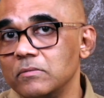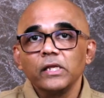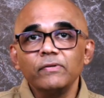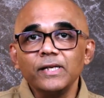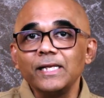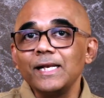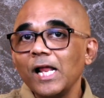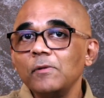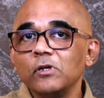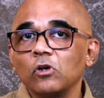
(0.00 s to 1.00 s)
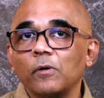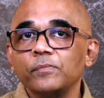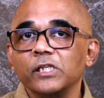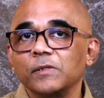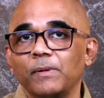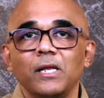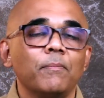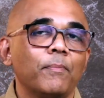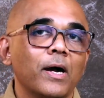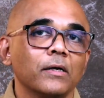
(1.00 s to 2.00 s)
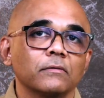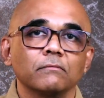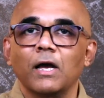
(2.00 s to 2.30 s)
Even inanimate objects play a part.